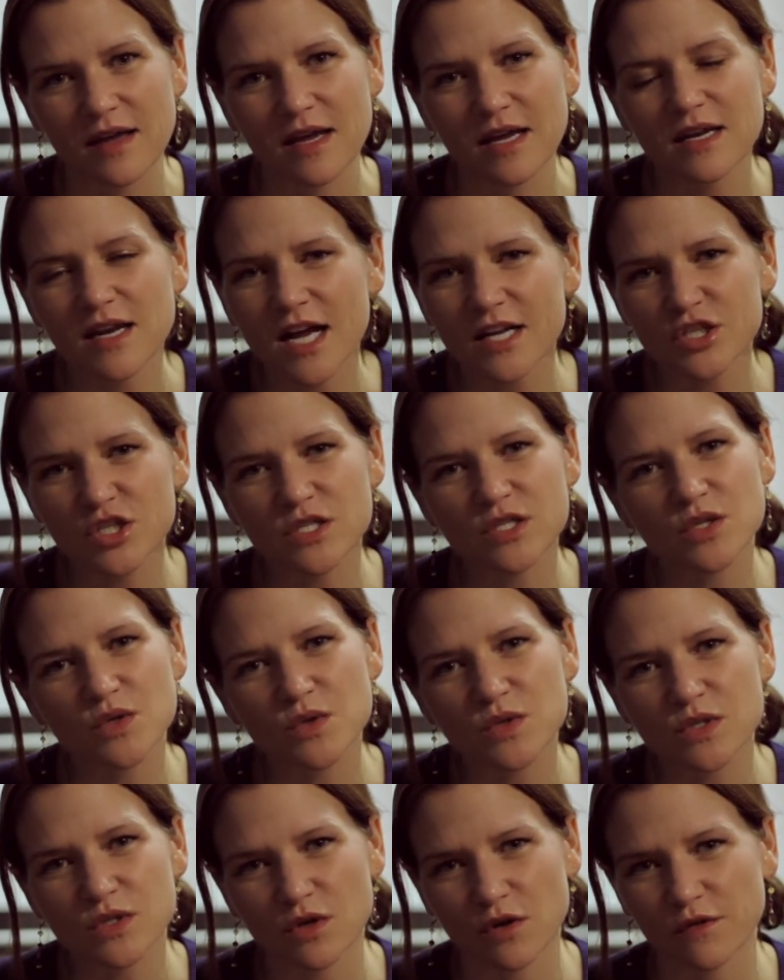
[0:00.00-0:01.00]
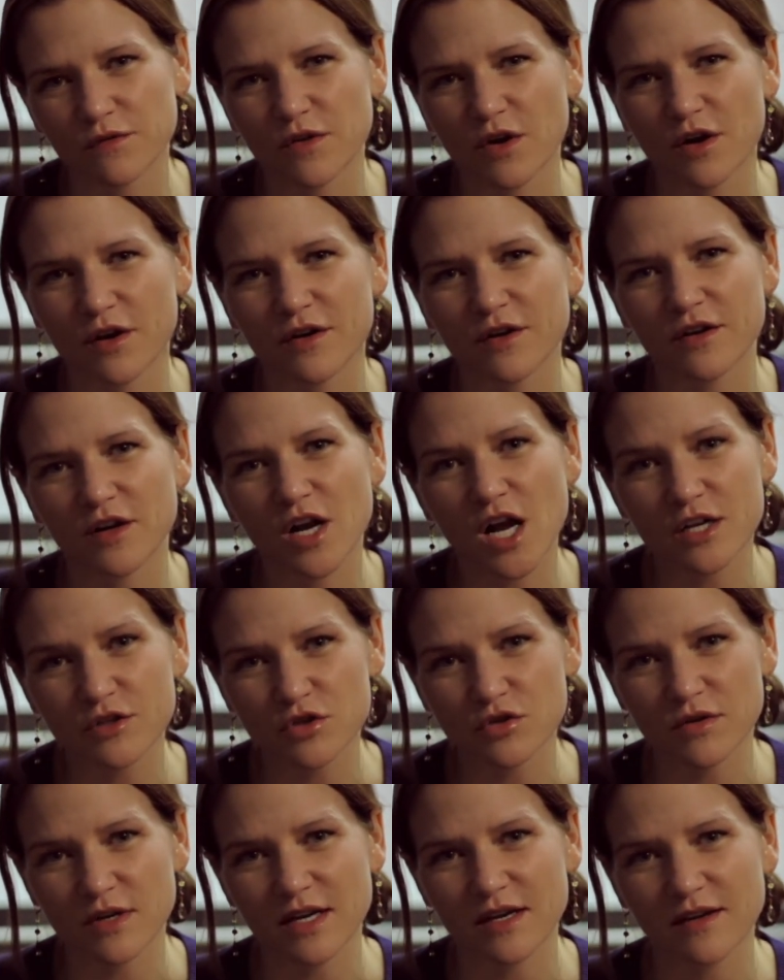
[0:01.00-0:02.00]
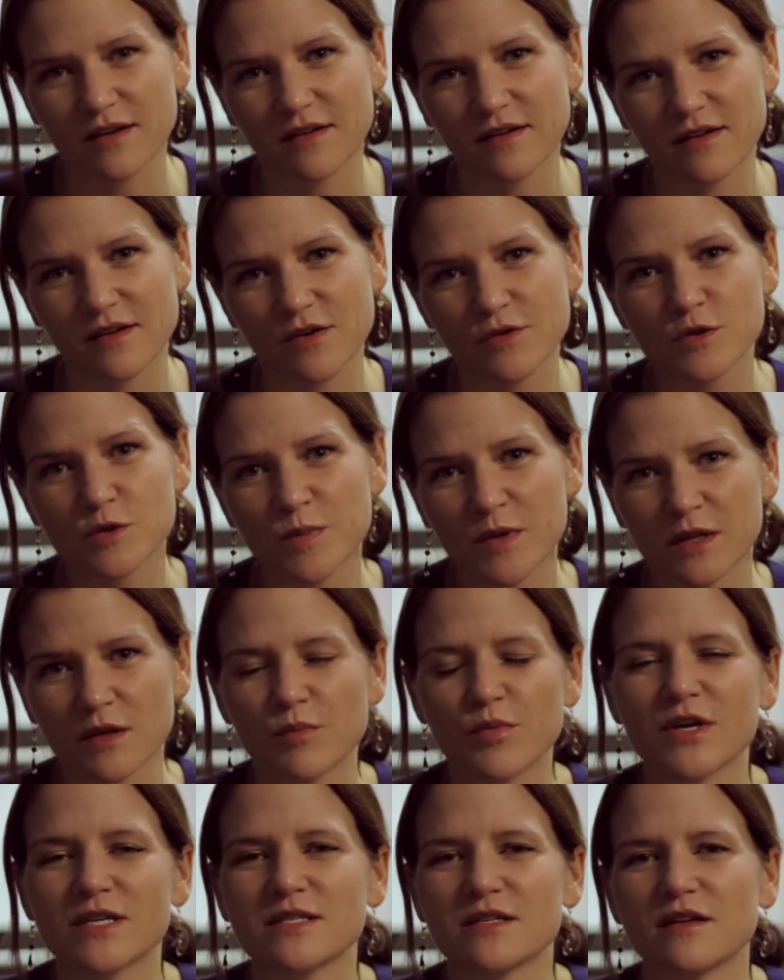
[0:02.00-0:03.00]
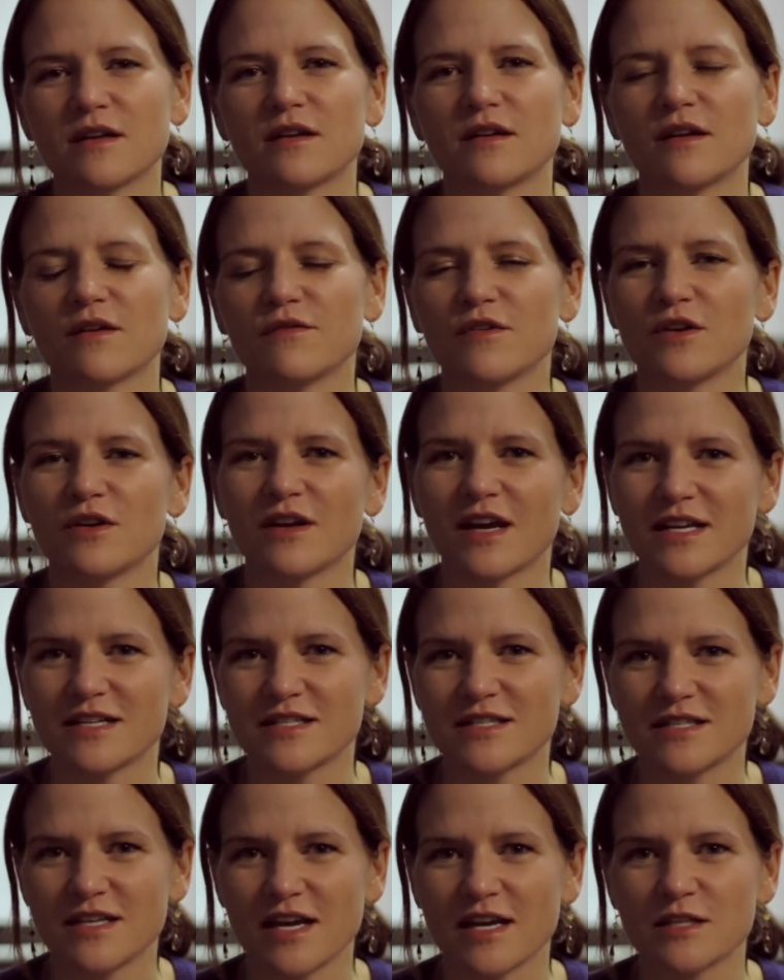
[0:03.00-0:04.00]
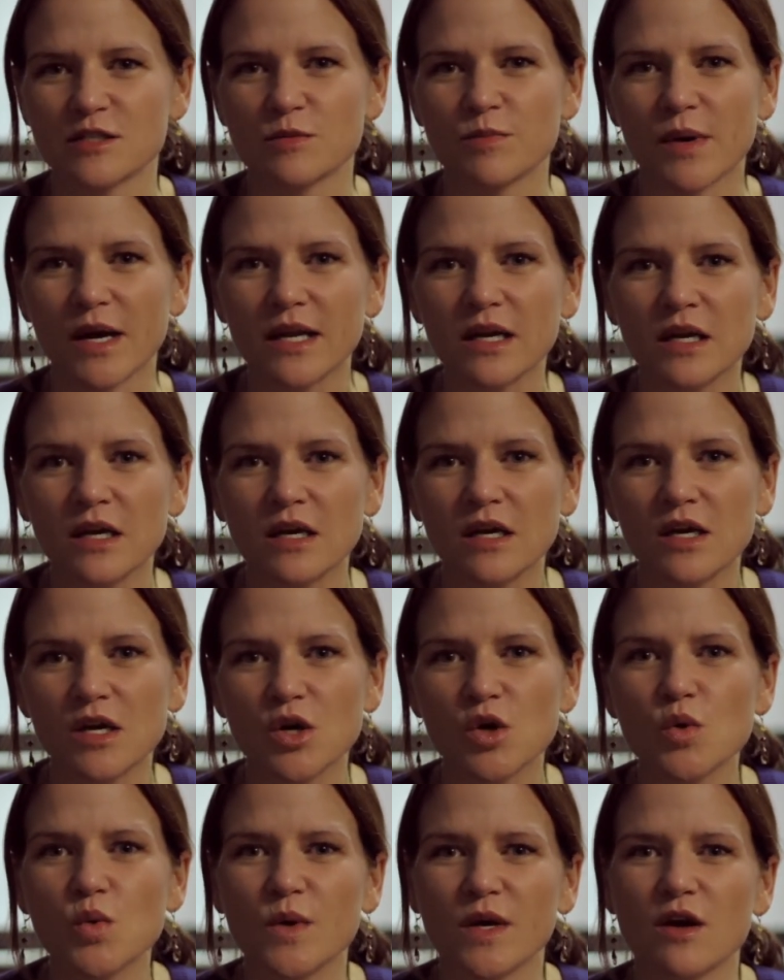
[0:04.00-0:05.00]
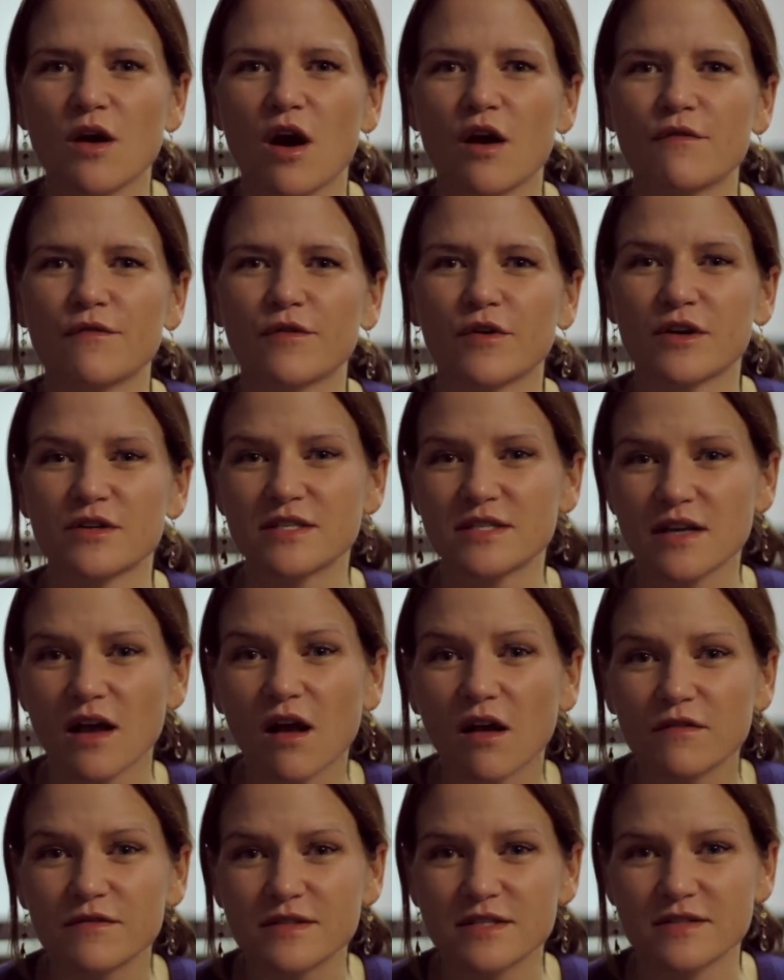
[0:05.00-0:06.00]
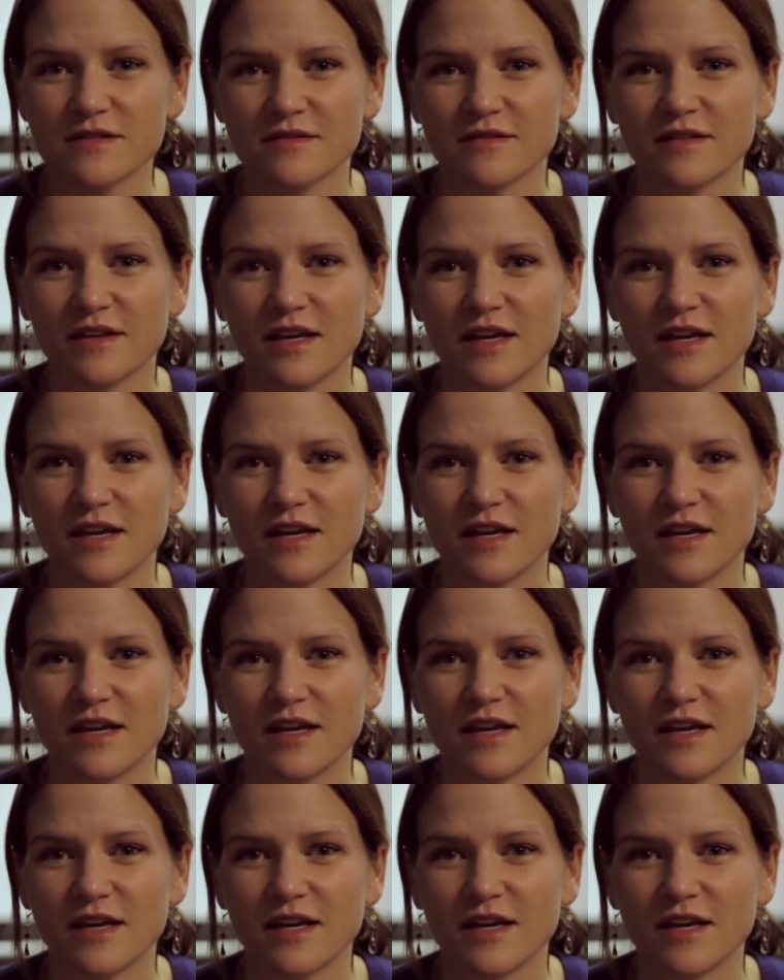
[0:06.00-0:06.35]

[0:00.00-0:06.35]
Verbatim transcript: and not just who served our country, who's been the president of the United States, but who we are for ourselves.